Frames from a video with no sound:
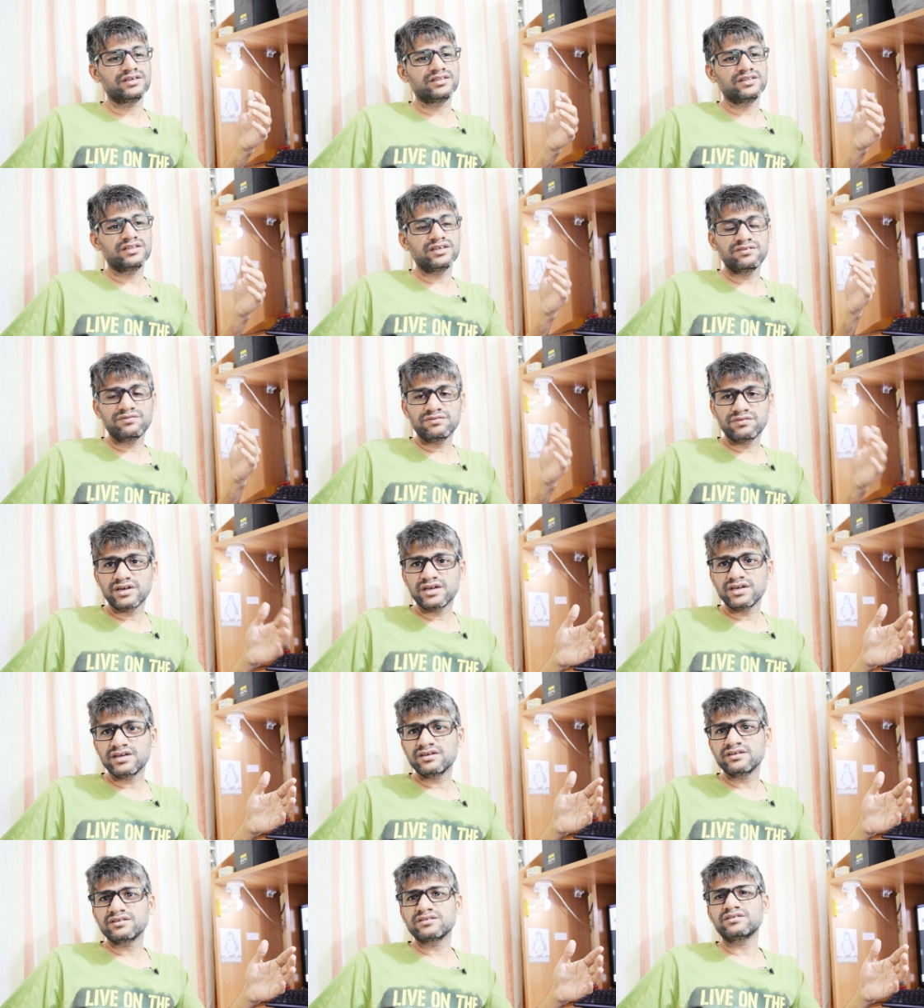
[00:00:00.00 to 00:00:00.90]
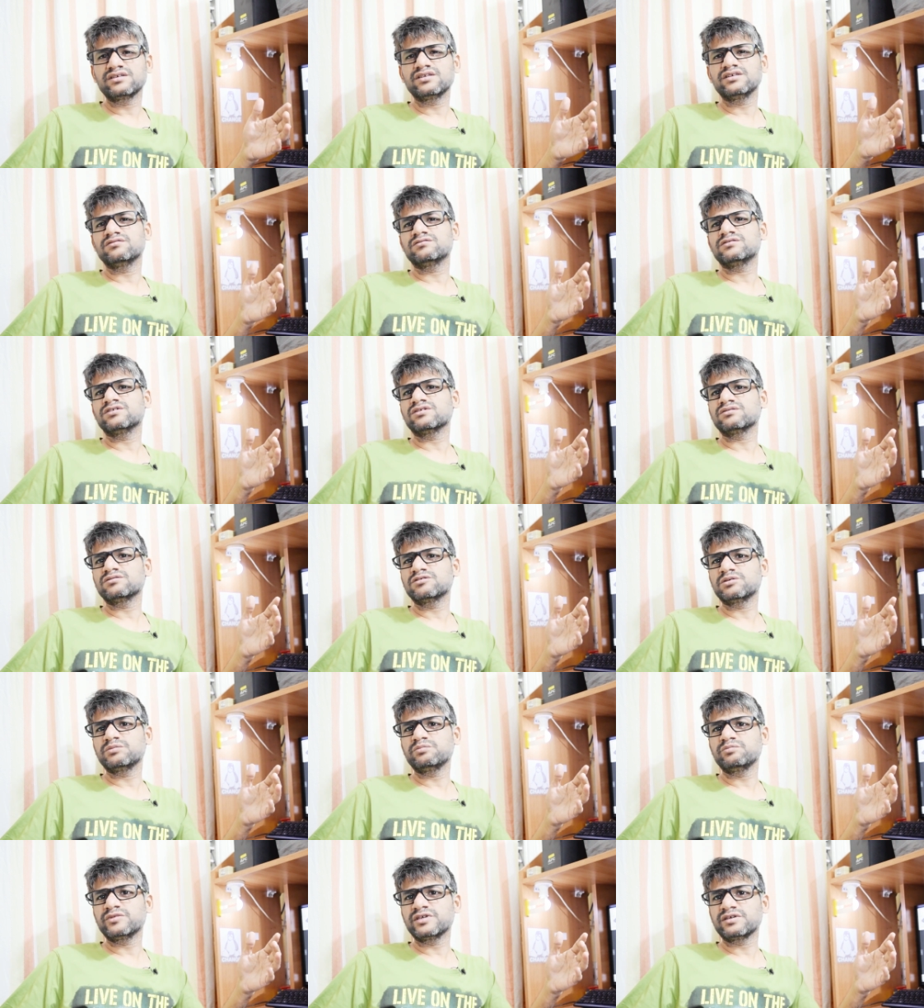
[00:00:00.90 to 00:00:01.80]
they fired Steve Jobs
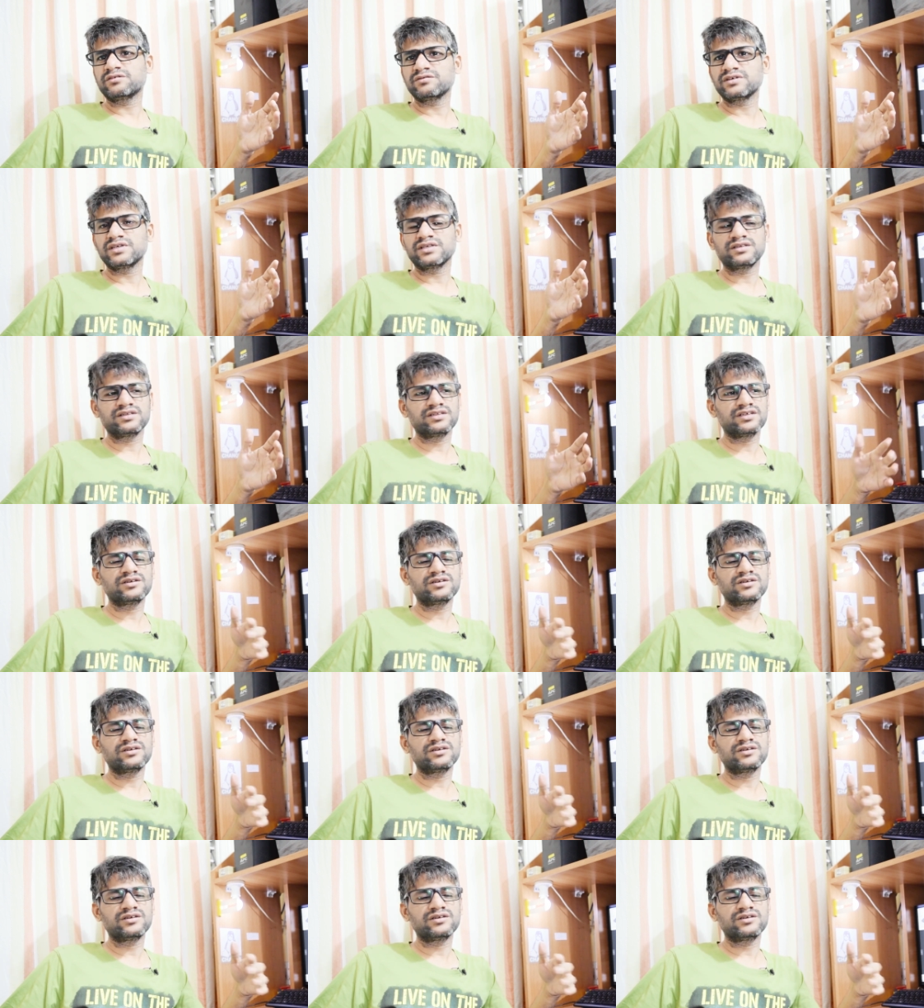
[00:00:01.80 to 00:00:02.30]
in between,